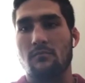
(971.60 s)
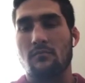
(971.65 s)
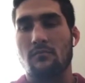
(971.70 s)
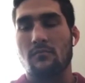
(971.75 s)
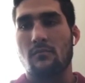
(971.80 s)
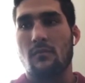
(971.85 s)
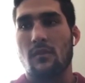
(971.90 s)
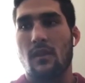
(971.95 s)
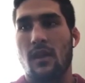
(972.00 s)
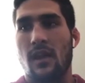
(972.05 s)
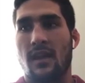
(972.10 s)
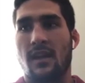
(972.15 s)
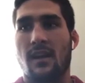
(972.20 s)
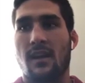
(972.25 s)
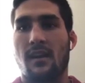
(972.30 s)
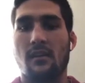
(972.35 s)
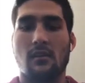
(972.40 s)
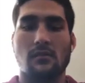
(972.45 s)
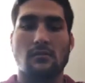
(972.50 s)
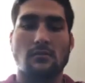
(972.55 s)
I kind of,
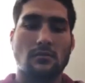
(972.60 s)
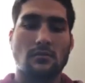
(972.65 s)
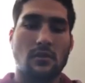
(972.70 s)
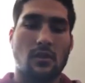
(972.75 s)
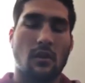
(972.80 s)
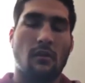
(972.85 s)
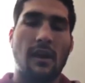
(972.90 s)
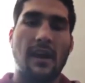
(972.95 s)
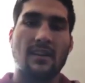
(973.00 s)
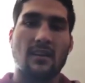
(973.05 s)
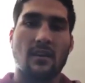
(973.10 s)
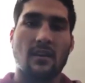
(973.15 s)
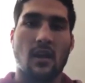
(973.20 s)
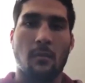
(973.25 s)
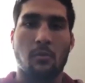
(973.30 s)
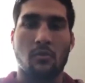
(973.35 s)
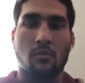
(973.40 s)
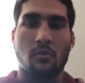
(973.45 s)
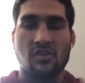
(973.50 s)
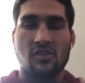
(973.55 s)
you know, had a couple of
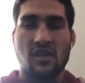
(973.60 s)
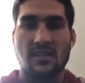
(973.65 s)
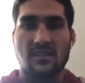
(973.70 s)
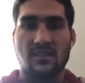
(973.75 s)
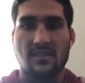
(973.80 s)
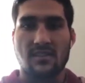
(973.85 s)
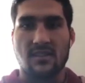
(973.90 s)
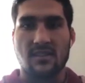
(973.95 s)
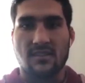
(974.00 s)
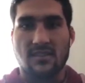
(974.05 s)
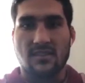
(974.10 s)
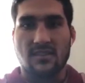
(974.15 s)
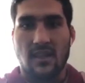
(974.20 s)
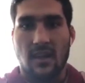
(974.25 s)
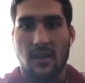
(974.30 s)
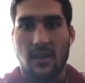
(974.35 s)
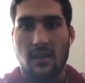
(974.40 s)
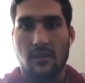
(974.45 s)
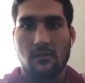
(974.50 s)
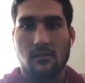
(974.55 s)
chances to sign
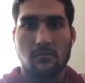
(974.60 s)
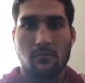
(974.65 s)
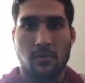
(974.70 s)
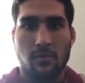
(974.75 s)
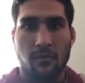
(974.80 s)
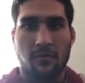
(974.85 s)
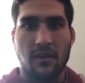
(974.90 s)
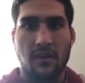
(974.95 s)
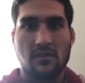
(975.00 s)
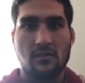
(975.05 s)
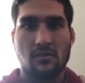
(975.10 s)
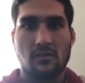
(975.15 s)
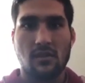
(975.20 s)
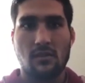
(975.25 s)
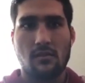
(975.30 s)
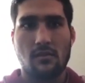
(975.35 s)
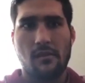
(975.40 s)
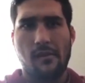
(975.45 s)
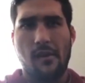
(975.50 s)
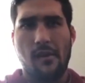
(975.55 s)
professionally,
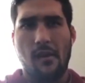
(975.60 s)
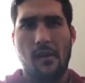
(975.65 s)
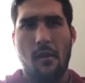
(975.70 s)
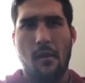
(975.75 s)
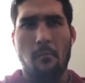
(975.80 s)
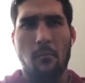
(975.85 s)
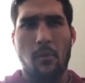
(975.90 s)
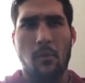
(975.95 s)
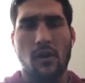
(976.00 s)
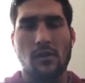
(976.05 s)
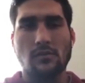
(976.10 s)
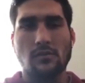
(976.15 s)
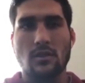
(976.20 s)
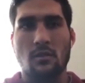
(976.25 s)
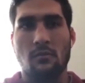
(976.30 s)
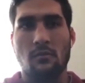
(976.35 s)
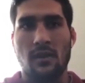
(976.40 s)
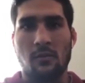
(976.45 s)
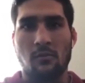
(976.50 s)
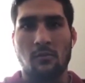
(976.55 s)
but it
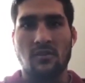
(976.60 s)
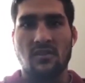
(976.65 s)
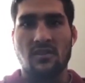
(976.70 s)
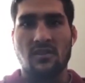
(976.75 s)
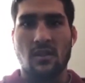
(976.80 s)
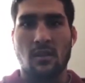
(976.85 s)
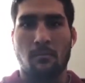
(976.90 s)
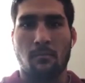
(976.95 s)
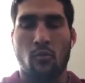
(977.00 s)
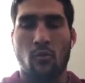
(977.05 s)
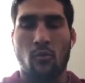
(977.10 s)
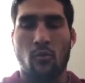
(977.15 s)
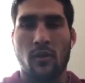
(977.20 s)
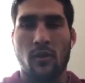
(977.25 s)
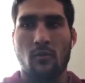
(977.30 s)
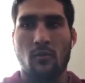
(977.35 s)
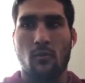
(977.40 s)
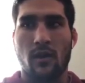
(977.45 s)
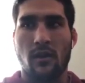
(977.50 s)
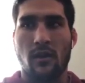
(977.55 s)
was to the point where
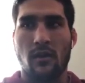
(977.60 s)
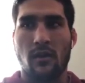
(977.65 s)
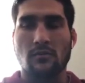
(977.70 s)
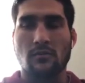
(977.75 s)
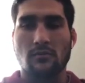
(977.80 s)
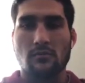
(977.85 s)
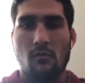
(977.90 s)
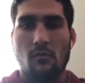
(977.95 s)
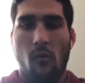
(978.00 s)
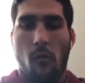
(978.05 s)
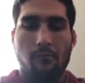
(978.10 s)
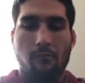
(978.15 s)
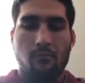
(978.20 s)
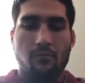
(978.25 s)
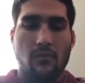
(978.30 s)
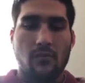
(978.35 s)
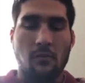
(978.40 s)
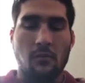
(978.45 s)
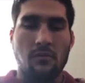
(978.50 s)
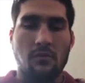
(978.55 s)
it was
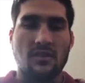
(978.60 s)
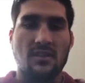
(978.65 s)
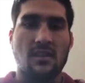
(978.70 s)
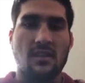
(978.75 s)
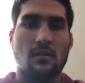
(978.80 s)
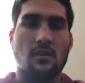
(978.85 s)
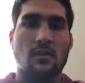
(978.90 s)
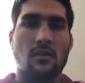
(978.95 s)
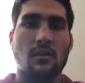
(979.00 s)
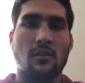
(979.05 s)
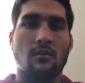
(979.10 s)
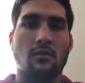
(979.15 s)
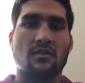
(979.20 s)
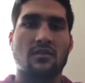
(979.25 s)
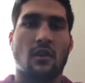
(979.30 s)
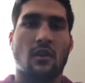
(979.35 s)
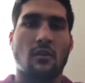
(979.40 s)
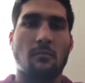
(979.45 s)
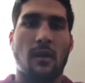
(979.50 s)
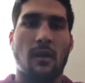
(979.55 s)
either, you know, start my
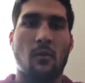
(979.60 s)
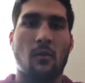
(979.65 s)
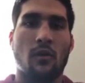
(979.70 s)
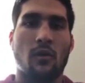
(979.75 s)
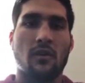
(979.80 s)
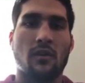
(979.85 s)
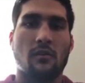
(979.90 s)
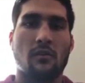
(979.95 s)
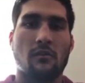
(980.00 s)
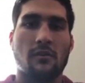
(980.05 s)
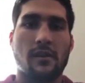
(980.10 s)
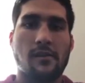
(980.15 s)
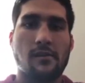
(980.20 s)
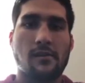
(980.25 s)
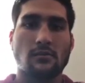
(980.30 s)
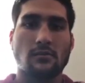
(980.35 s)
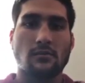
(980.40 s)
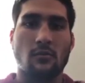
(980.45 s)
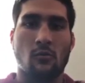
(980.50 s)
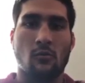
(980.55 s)
working career,
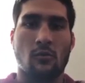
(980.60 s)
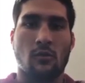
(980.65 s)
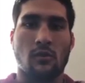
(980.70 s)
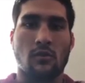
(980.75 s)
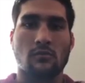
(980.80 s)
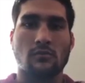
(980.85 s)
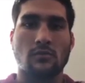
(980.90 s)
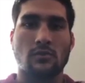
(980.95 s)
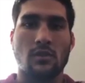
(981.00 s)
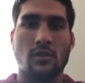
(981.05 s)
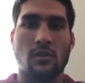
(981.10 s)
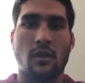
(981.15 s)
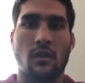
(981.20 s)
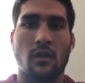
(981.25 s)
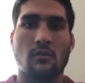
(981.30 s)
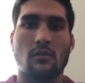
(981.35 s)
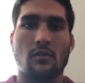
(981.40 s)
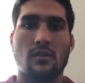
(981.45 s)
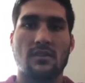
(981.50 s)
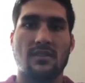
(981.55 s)
or, you know,
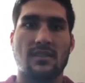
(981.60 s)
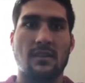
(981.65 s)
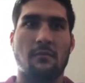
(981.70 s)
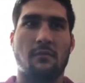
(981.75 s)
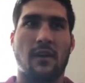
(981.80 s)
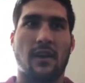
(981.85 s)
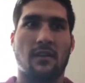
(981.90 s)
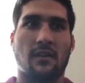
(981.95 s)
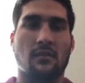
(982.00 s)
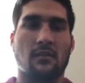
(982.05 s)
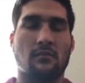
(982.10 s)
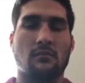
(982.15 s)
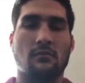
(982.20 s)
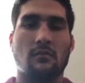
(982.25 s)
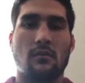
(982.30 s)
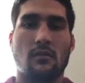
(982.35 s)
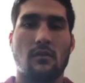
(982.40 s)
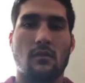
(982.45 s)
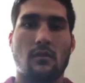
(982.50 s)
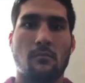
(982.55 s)
see if I can
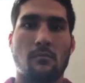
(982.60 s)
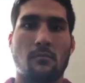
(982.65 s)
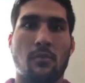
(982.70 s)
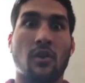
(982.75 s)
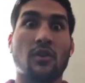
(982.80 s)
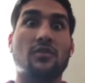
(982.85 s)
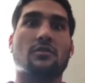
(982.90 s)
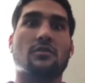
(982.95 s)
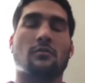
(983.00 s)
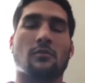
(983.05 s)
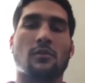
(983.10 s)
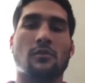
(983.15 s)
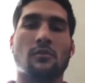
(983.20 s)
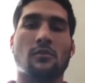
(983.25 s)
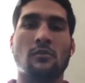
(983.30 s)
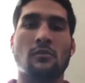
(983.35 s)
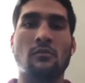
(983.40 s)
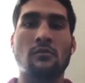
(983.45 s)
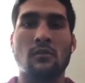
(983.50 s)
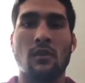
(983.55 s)
push through
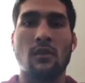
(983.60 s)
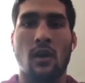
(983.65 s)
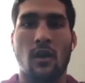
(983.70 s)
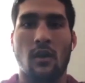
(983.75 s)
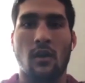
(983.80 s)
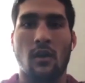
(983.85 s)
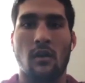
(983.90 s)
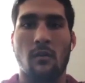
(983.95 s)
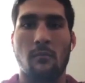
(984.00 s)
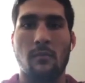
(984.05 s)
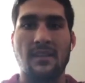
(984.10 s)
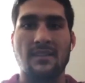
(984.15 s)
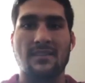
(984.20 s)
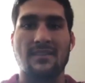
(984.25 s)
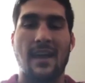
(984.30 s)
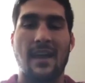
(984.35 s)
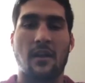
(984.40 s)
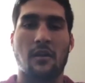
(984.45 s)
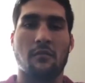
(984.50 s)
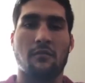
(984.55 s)
and
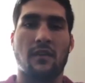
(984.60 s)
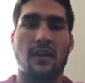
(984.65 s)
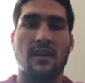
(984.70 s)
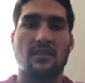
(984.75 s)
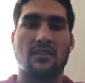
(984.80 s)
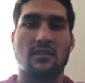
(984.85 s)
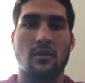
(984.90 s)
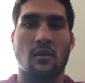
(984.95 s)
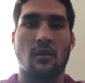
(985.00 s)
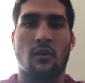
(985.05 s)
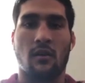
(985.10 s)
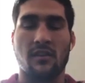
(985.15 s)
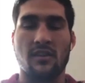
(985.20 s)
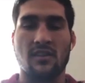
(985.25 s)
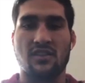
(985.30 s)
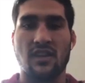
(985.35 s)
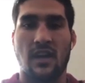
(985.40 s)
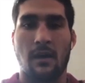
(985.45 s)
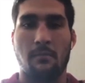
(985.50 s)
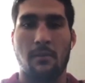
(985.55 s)
sacrifice, you know, all these
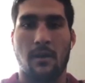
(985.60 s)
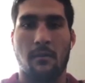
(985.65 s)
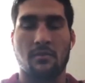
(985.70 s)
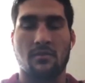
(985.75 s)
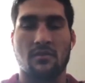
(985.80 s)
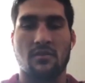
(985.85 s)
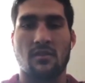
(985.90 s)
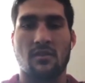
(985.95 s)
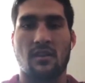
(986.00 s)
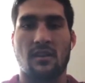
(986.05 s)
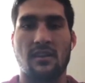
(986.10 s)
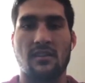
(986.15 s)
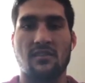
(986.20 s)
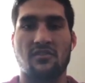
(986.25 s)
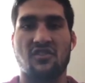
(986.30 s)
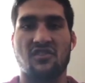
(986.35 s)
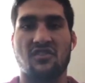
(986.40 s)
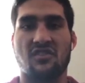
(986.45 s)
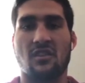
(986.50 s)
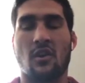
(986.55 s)
job opportunities
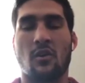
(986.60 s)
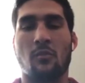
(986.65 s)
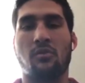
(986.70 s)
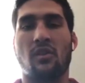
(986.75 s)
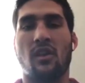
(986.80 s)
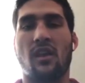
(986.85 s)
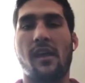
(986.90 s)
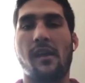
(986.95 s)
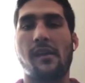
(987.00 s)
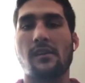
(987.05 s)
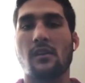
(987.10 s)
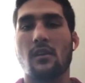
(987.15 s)
just to go play.